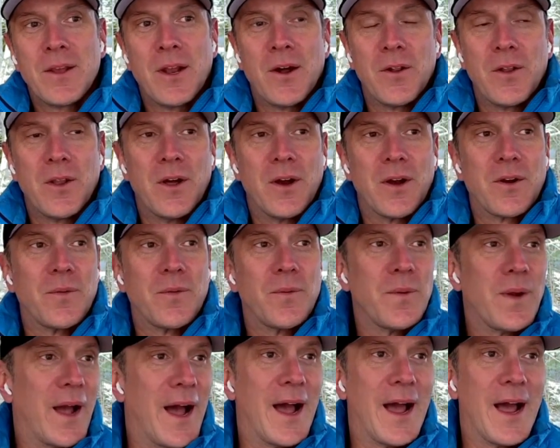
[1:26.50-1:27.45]
look,
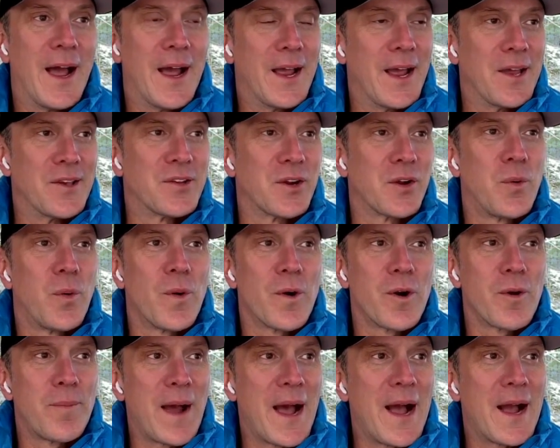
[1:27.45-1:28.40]
as a
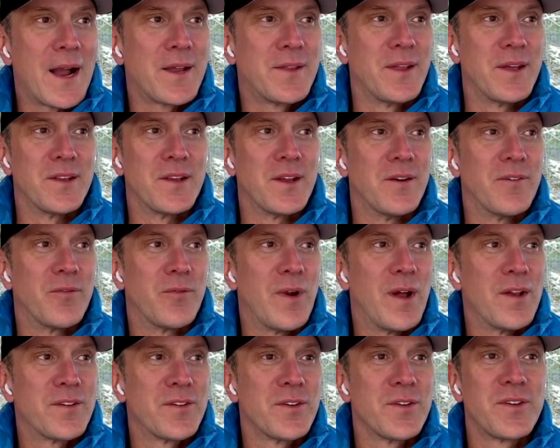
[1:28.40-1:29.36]
quarterback of
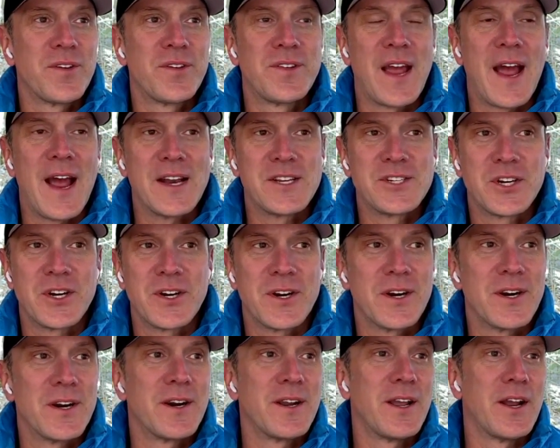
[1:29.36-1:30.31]
Russell's
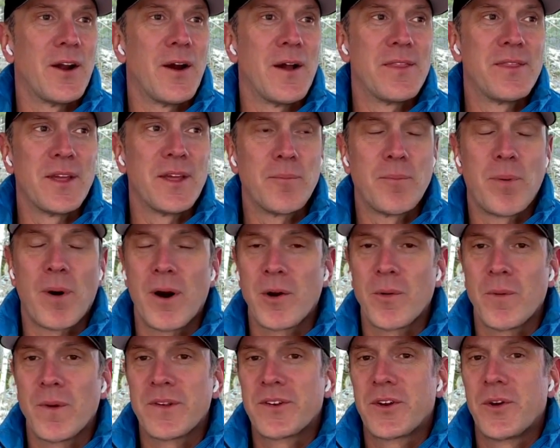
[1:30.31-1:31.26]
stature, I think
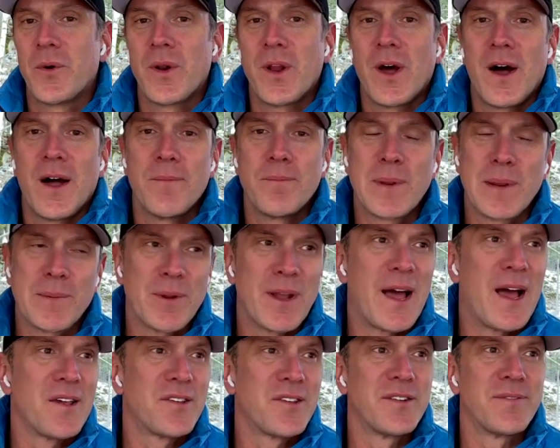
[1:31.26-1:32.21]
part of what's going on,
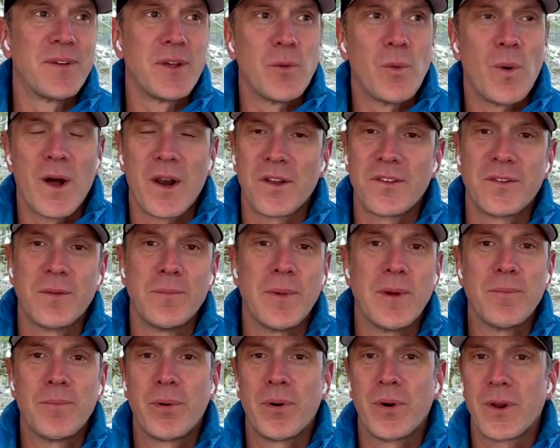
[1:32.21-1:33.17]
people asked if you wanted some
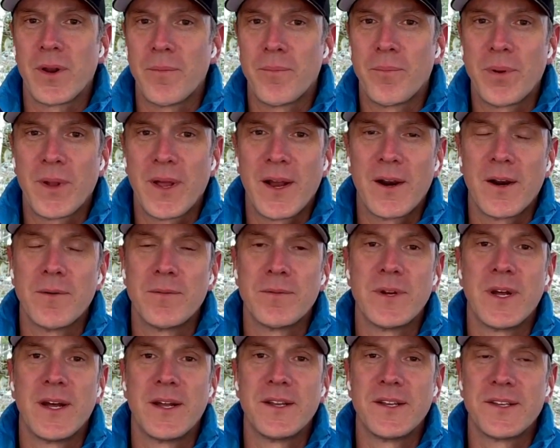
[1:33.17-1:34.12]
input on player
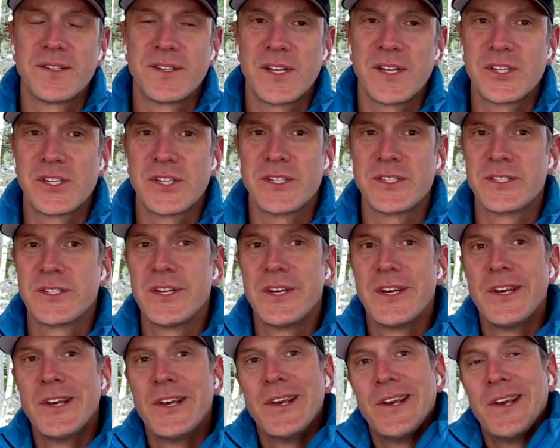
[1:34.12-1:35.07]
decisions.
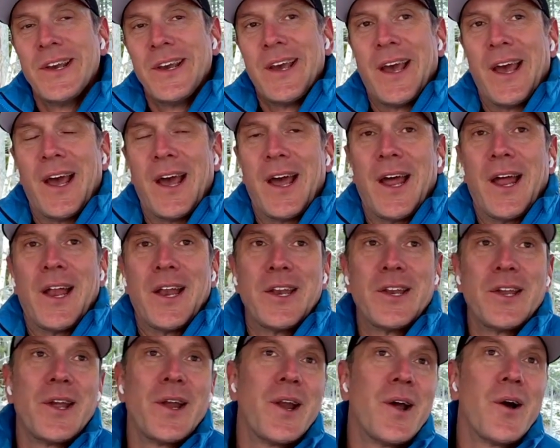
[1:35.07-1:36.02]

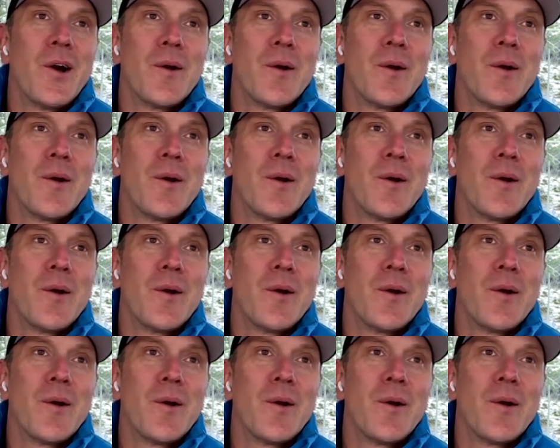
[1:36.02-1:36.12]
And,